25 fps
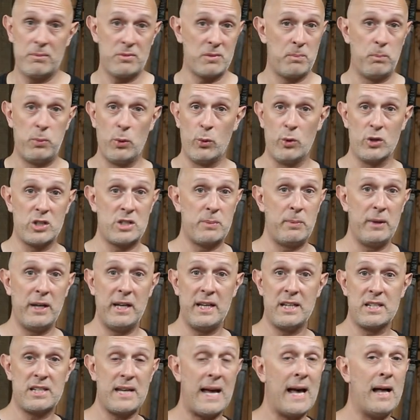boar
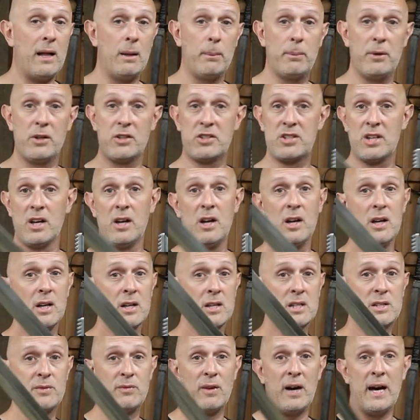spears, halberds,
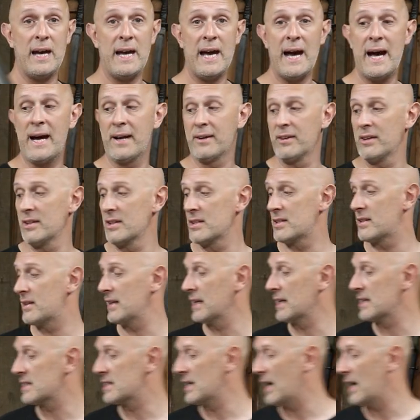Zweihanders, things